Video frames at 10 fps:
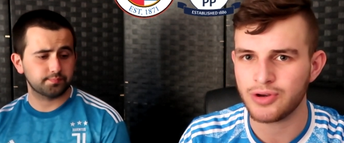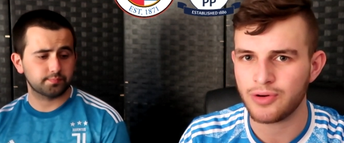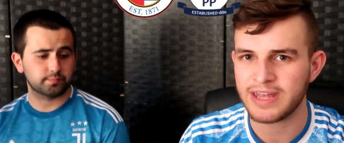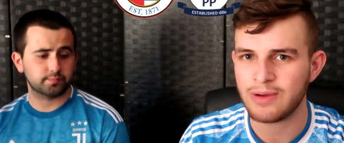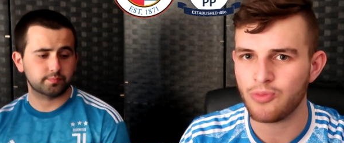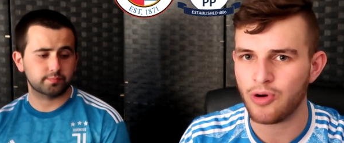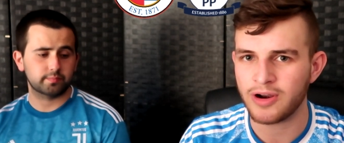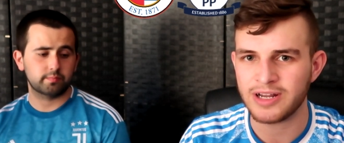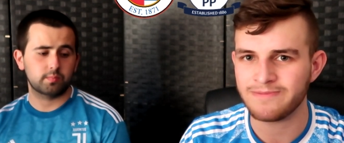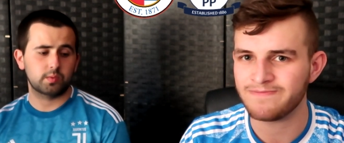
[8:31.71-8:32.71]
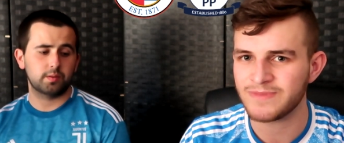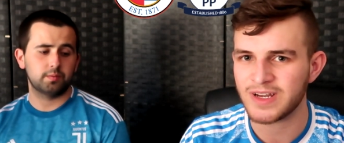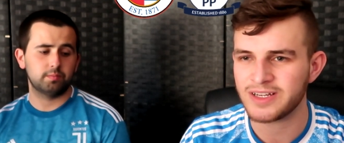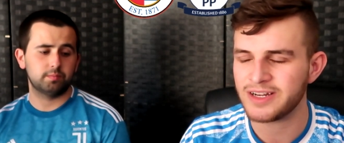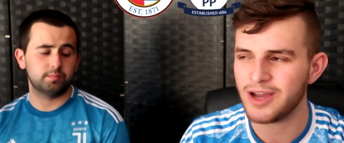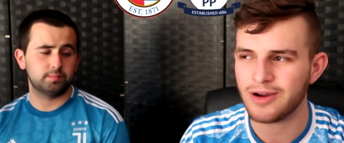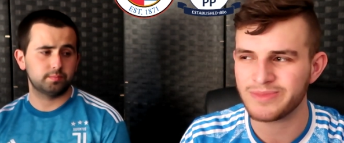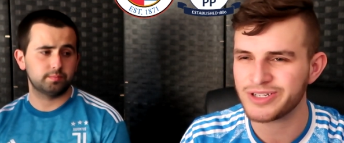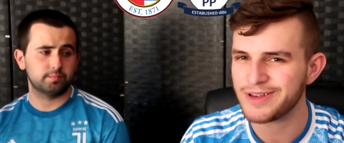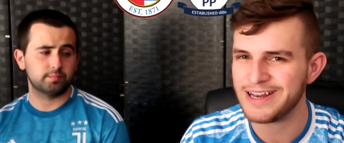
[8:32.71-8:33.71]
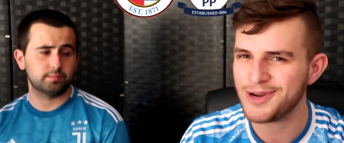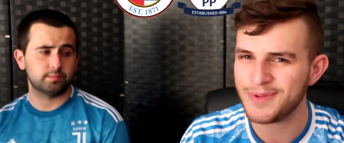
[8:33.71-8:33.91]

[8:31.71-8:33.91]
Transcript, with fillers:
Speaker 1: North End 1, and I don't know, I'm just a little